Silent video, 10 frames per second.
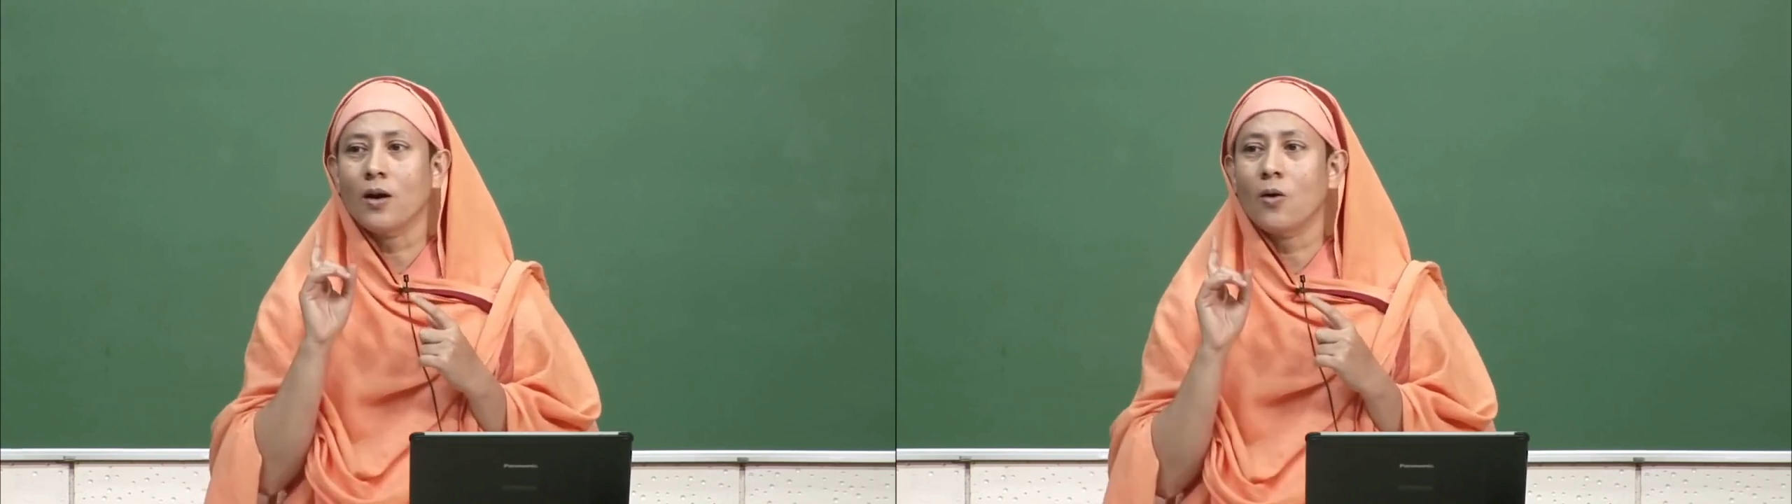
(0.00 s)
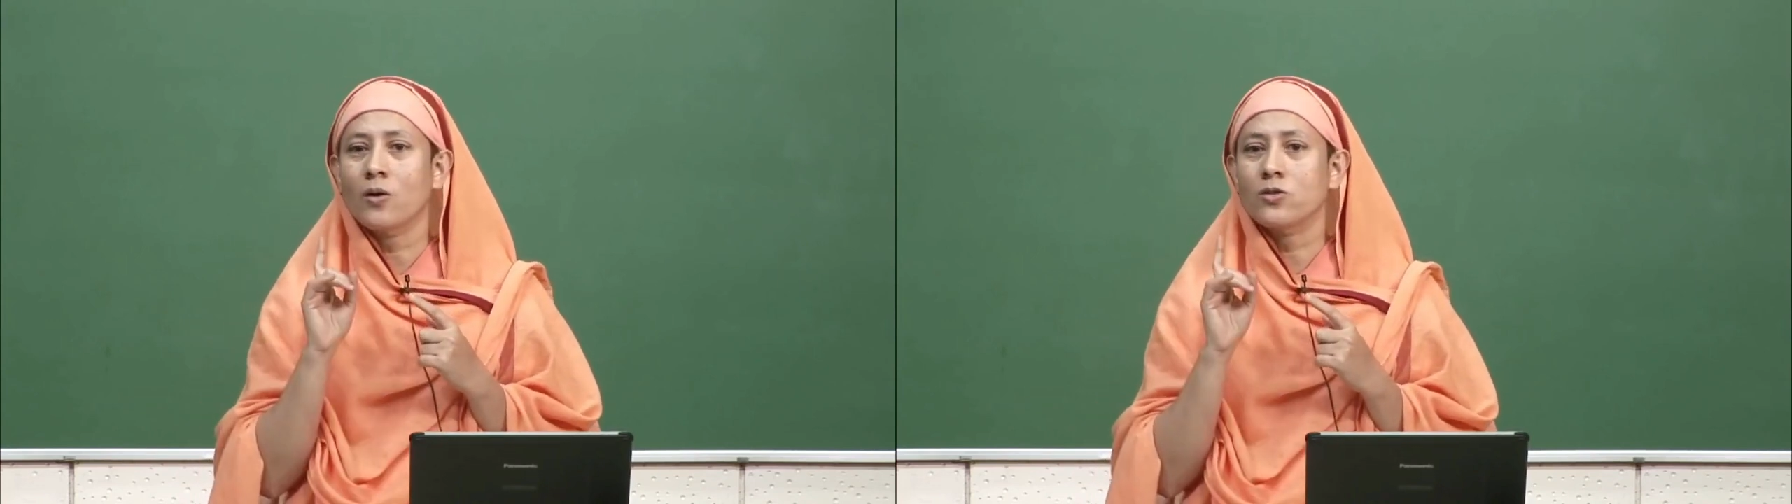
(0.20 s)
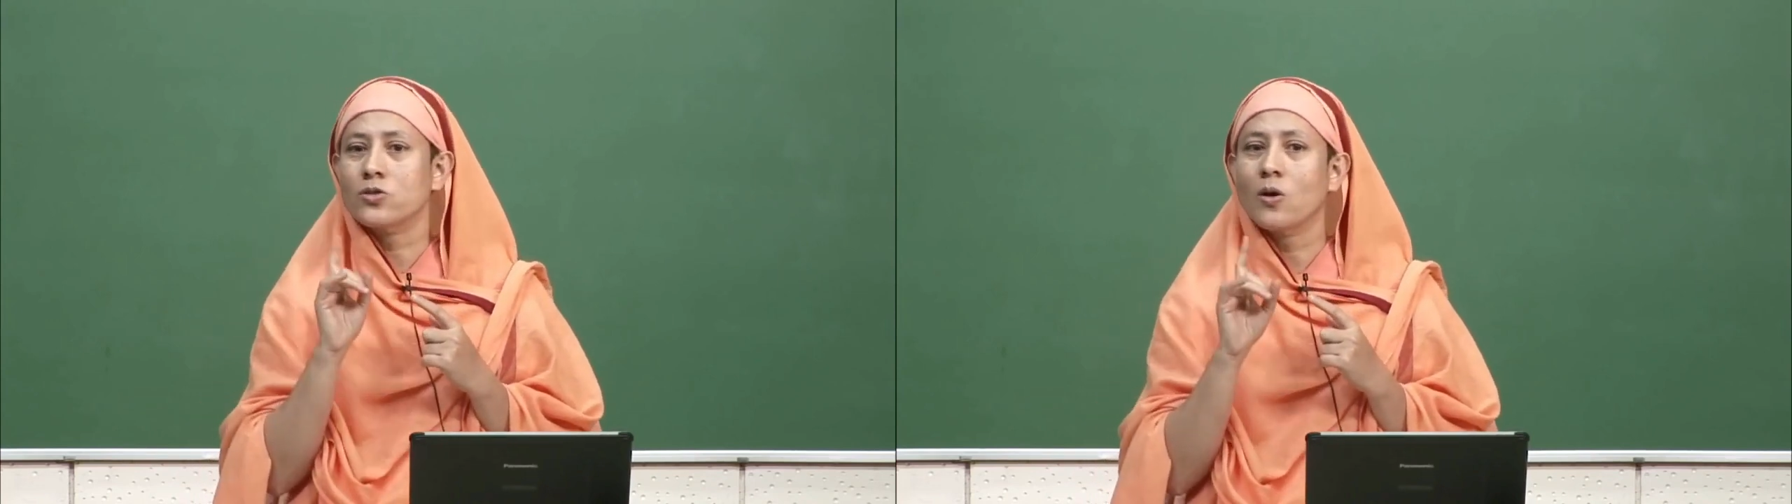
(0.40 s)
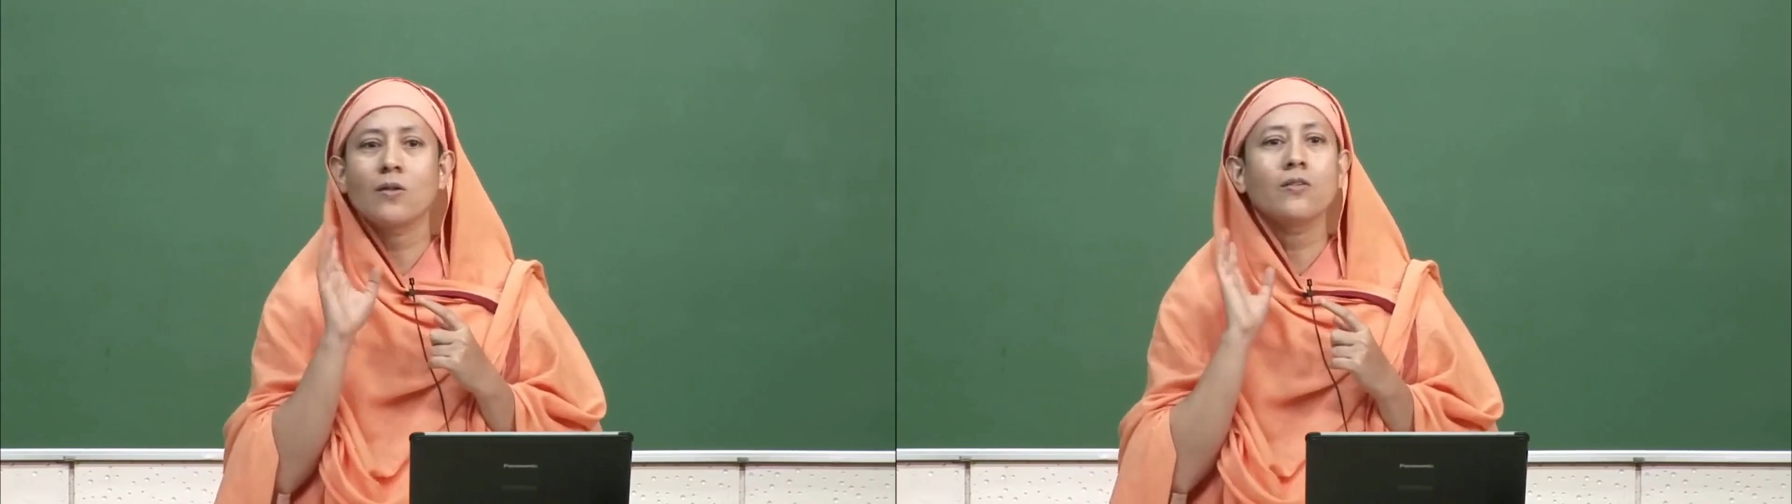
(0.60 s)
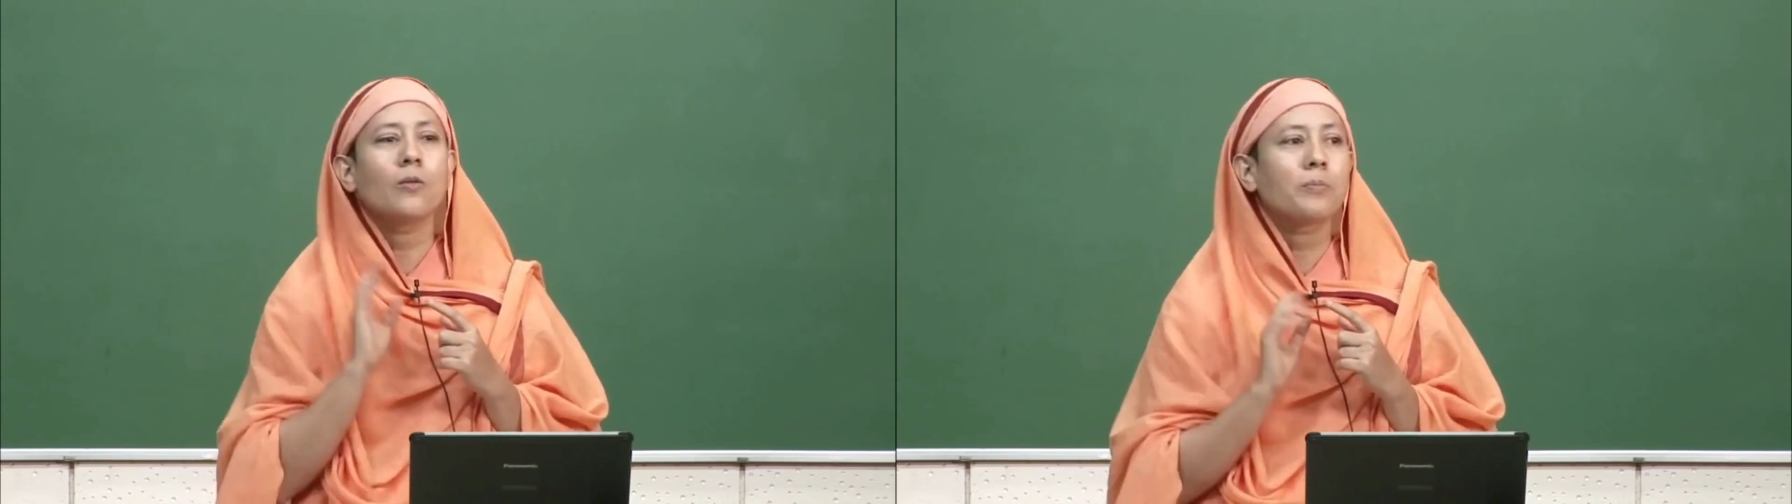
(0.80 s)
or solve
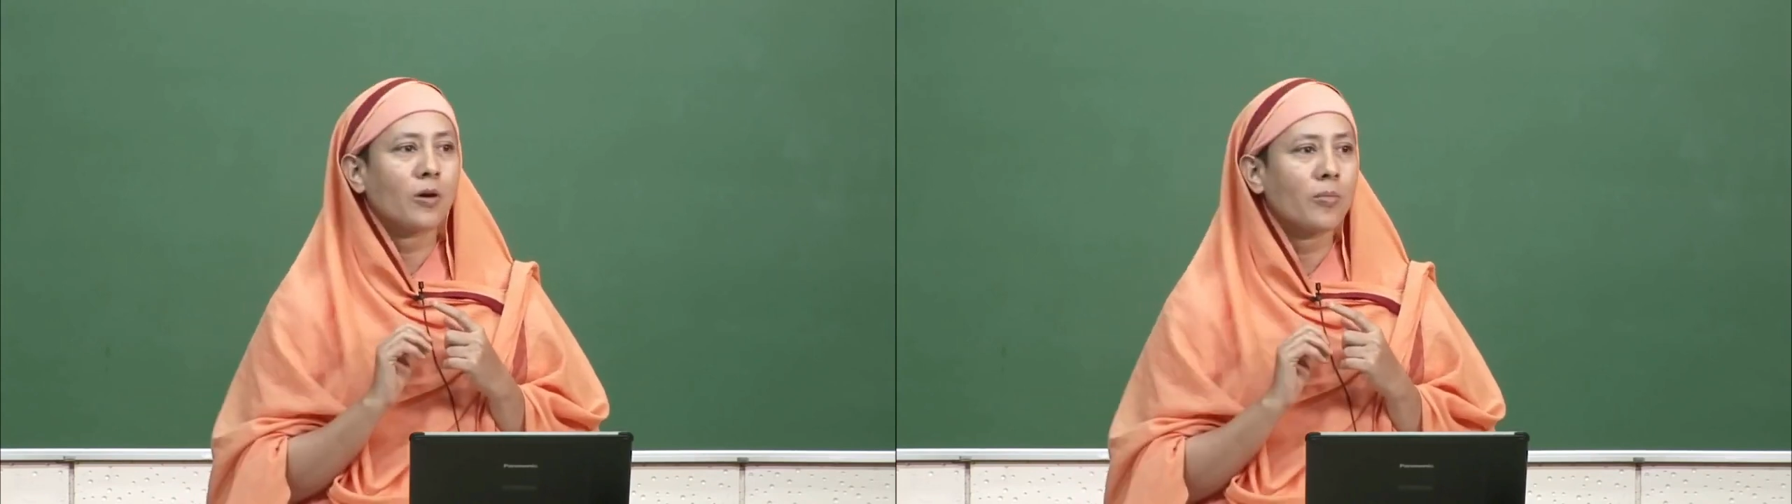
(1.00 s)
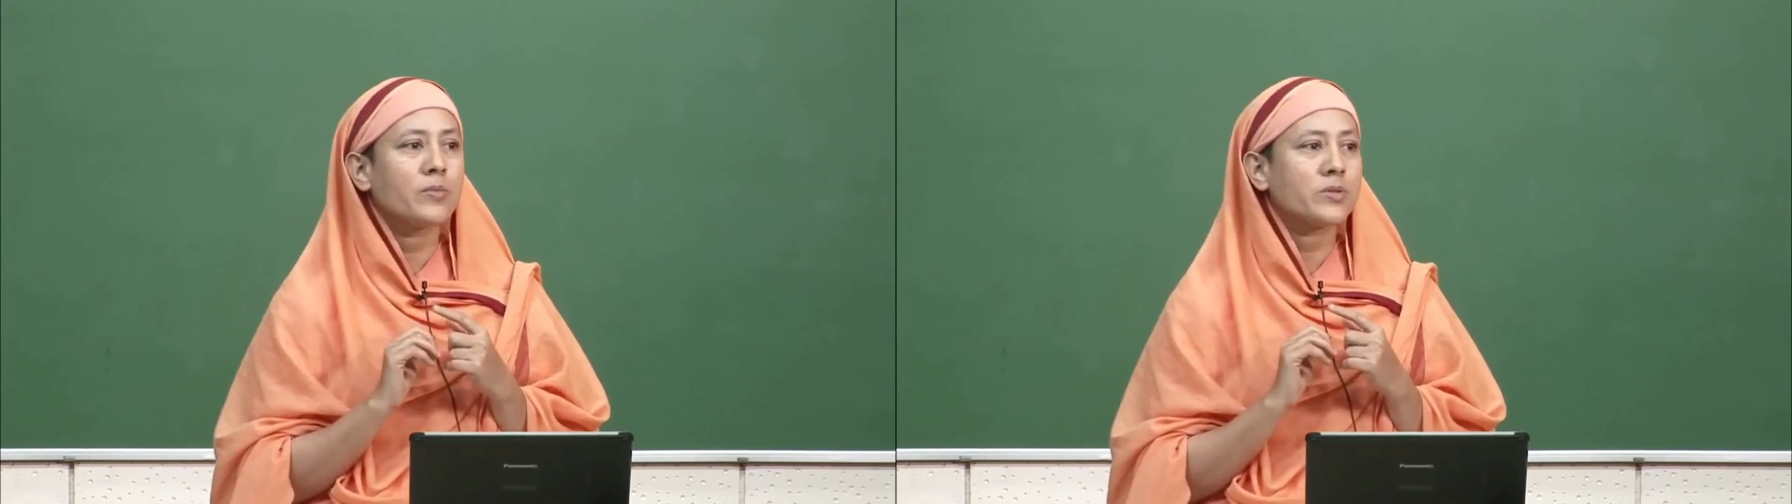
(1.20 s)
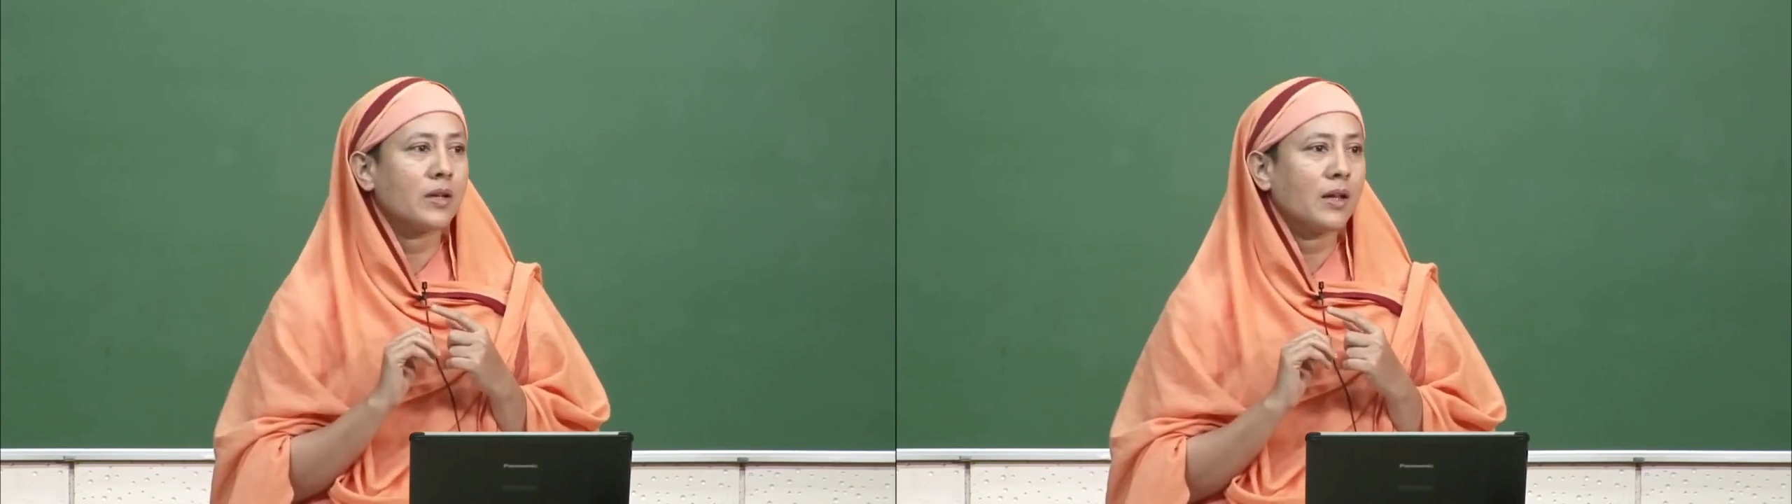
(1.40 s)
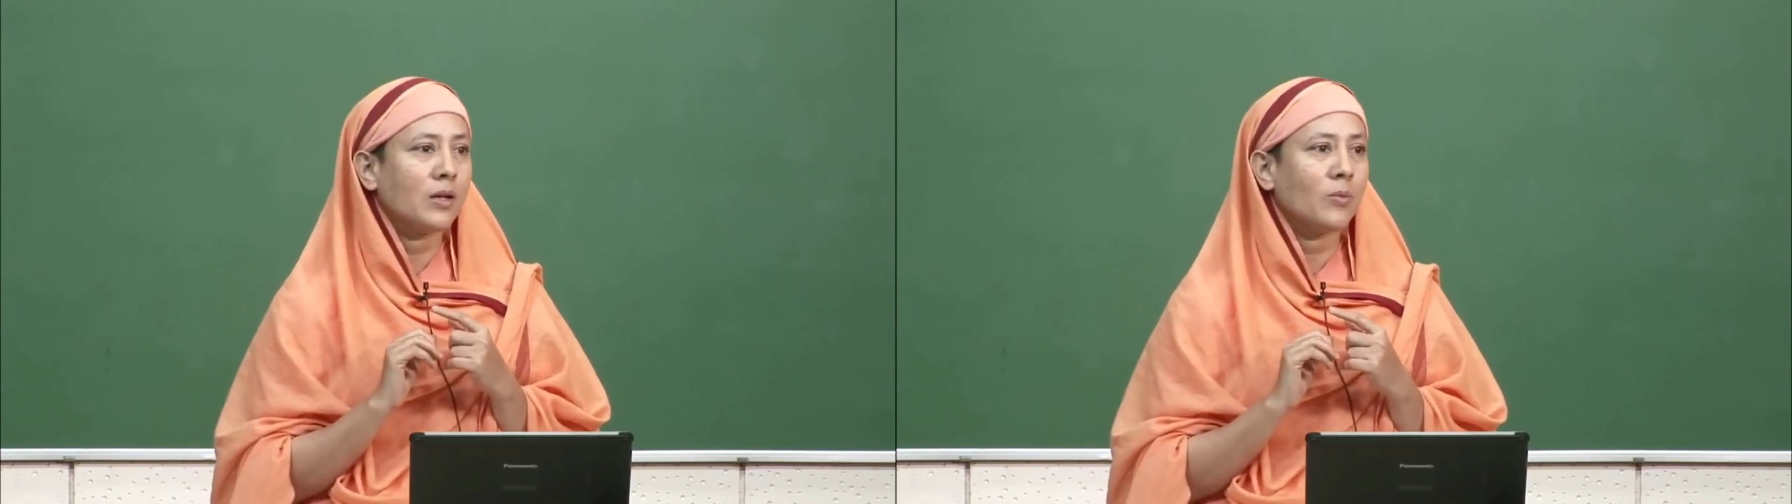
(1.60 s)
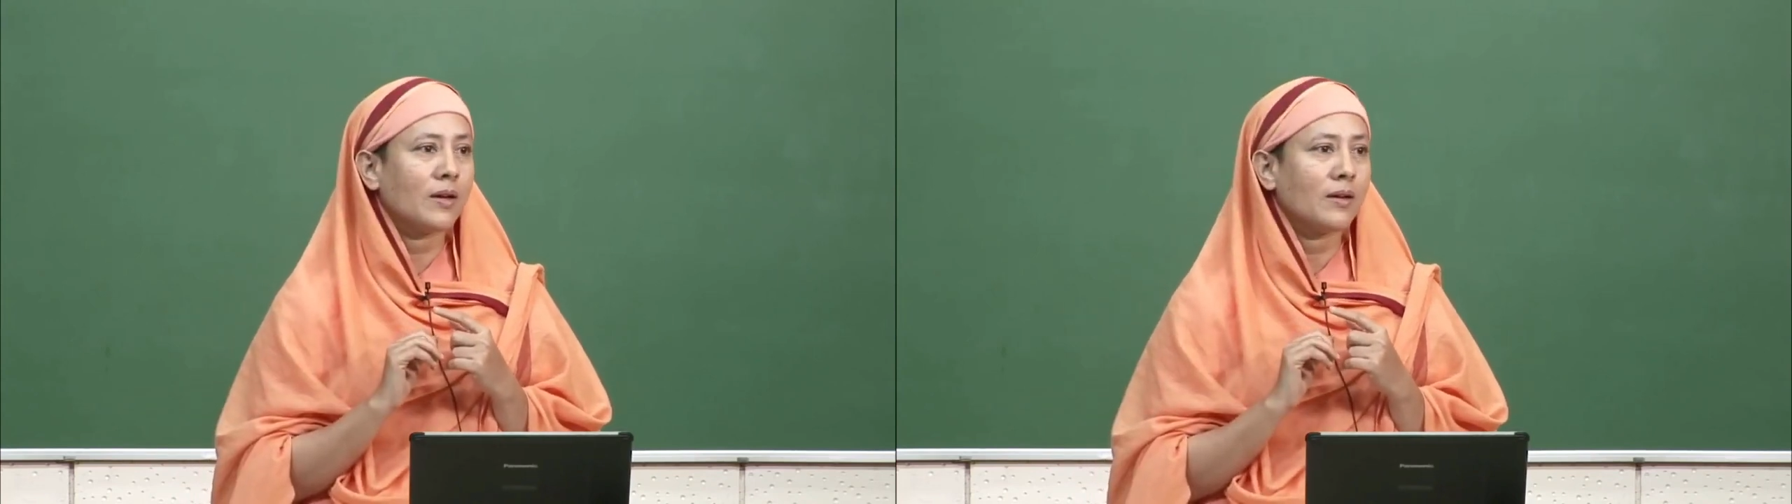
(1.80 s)
your problems in any
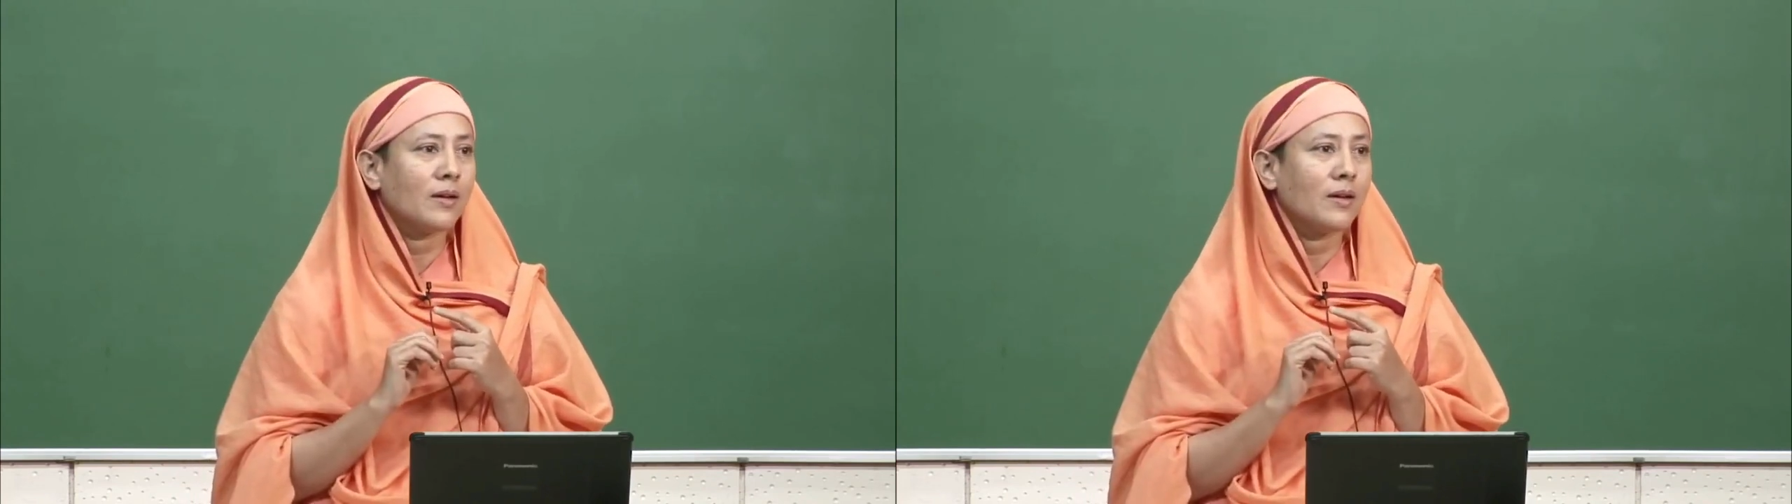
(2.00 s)
way.